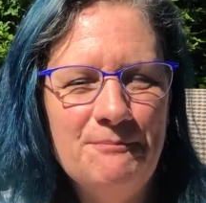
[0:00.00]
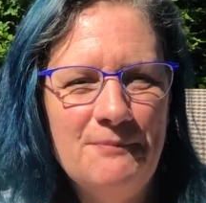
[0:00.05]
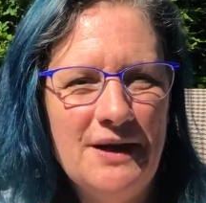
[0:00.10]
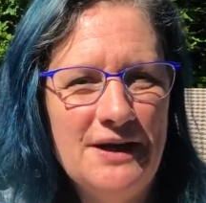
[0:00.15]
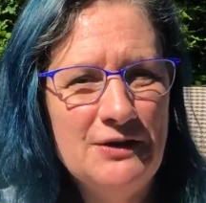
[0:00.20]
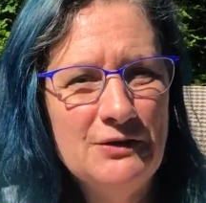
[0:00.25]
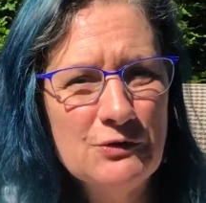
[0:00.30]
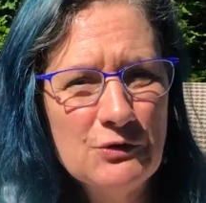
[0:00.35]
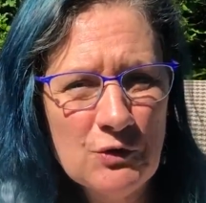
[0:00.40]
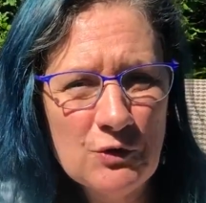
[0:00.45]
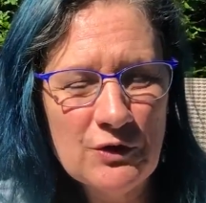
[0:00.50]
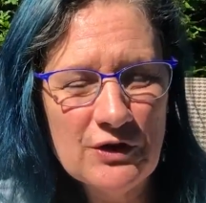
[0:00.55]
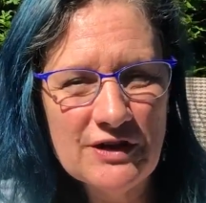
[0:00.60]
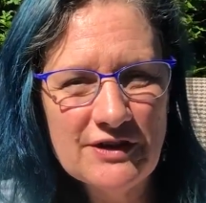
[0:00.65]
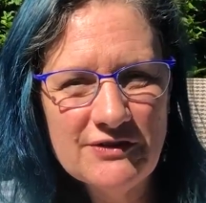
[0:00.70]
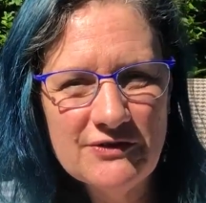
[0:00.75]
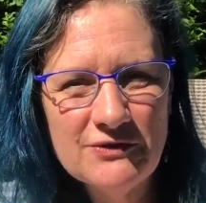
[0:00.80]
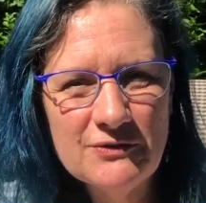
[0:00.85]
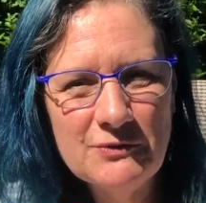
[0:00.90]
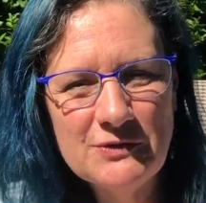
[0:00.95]
my new
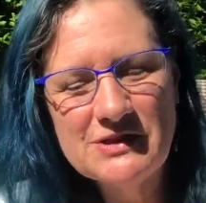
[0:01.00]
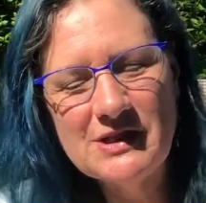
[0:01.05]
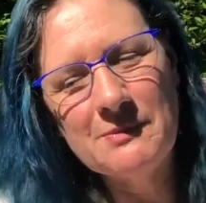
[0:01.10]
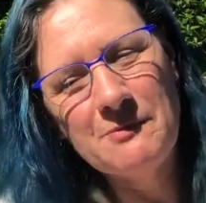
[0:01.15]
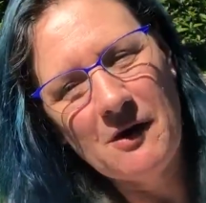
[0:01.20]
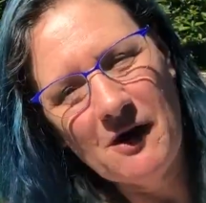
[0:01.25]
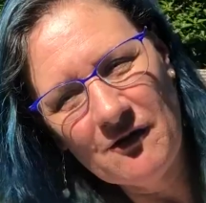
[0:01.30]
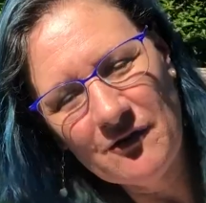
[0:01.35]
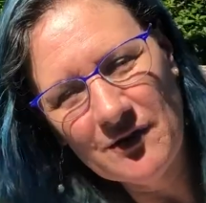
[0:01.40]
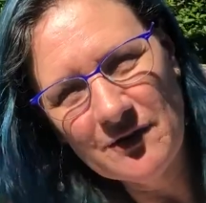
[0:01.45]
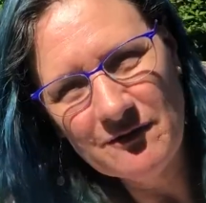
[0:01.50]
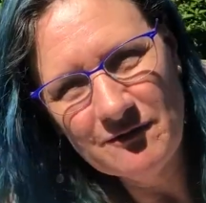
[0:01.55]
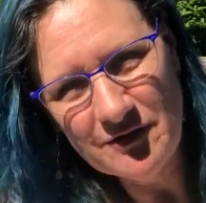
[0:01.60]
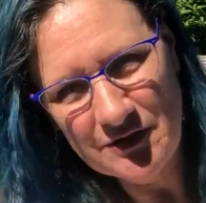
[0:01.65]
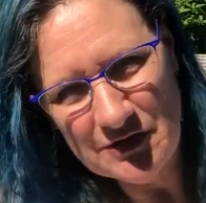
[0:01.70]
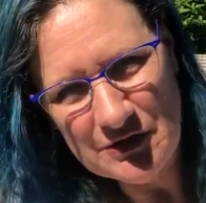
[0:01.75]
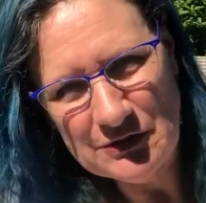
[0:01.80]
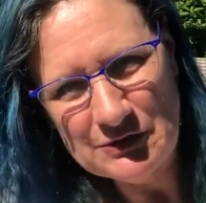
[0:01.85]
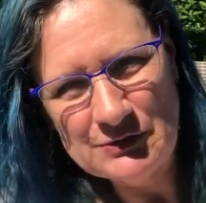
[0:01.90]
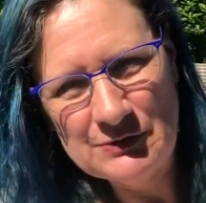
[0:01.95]
course, which I'm offering
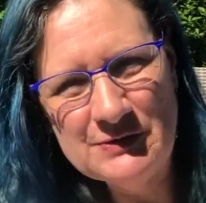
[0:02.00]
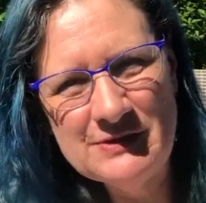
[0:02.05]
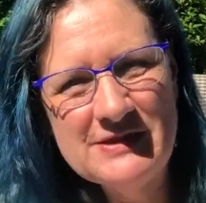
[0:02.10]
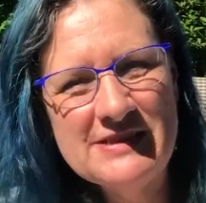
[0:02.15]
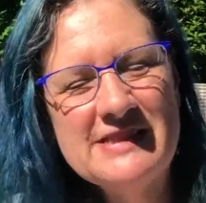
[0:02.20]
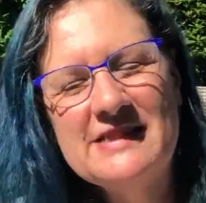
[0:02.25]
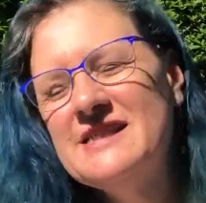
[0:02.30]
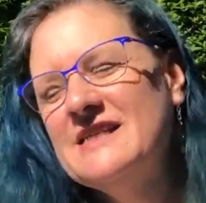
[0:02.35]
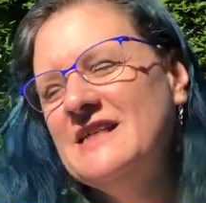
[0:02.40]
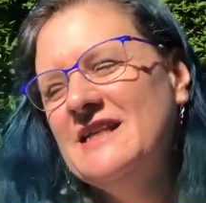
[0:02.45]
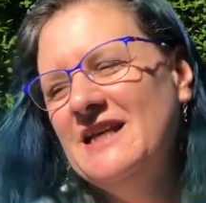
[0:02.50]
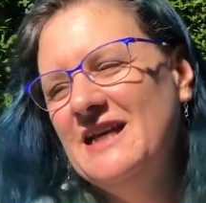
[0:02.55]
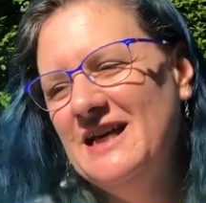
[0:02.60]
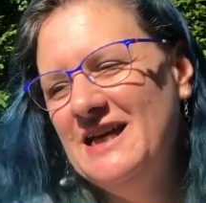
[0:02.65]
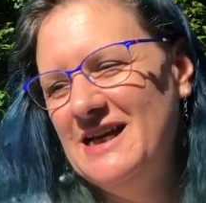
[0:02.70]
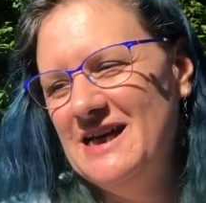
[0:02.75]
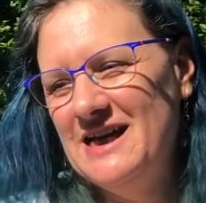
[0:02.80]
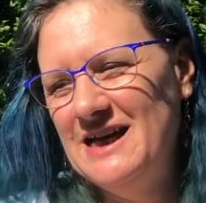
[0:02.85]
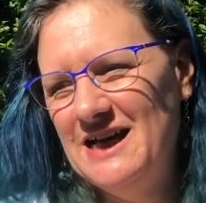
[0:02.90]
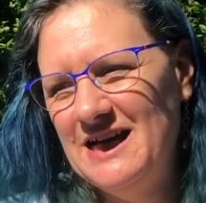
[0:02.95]
for you,
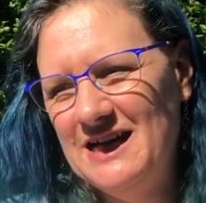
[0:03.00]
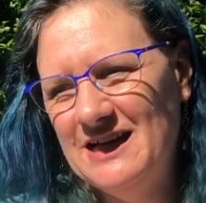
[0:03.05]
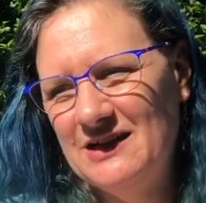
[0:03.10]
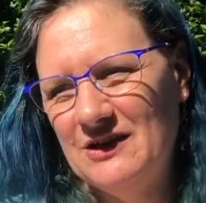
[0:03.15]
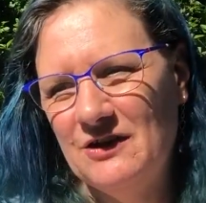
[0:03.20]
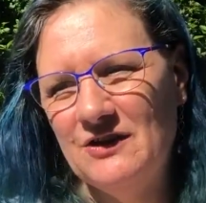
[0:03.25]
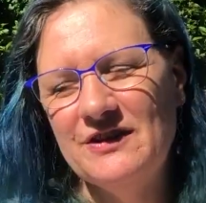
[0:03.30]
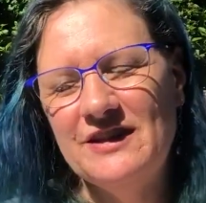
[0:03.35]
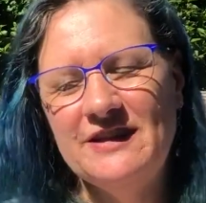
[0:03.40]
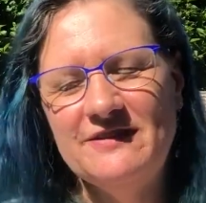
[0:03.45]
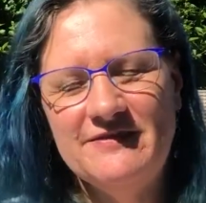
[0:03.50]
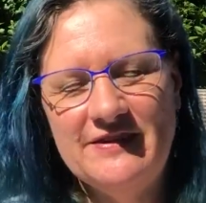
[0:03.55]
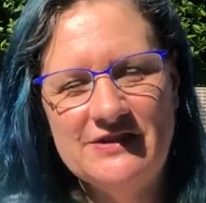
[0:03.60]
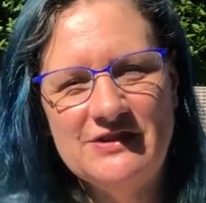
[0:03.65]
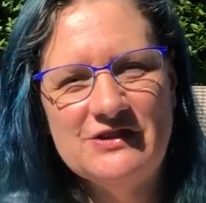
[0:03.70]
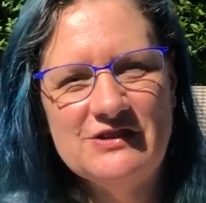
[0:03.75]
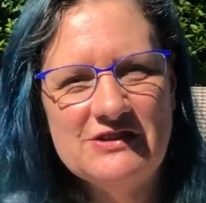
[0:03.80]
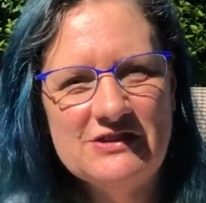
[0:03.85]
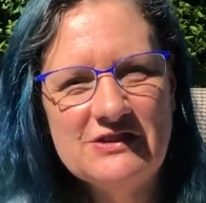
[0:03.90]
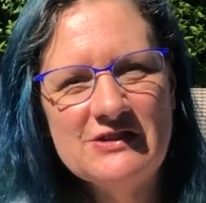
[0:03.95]
called The
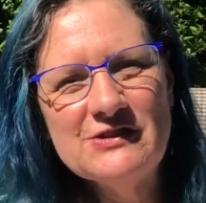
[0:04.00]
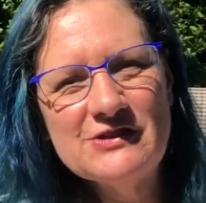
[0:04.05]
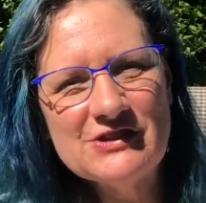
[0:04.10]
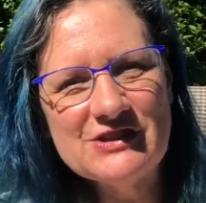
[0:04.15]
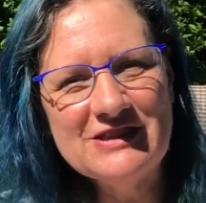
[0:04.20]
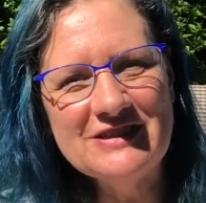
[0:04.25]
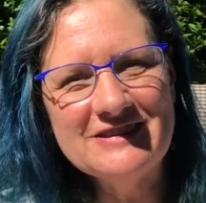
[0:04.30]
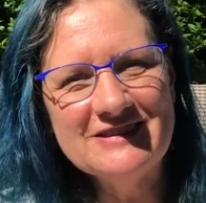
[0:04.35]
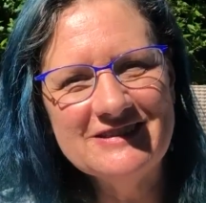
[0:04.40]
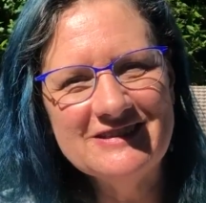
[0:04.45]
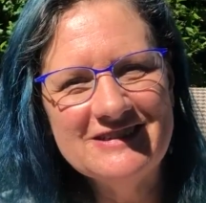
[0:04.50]
Adventure Solution.